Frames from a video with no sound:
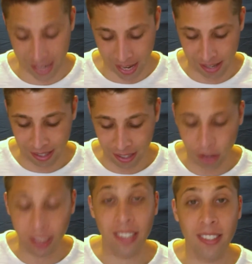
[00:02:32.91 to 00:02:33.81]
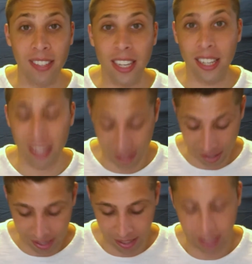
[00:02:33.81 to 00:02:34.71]
And literally C
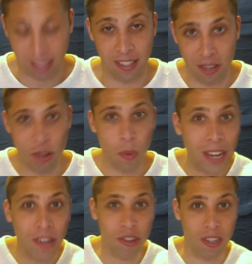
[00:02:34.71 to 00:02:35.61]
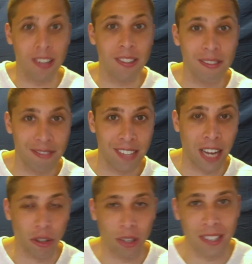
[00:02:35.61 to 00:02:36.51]
is a continuation
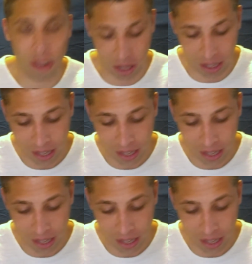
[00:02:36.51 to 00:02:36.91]
kind of transition.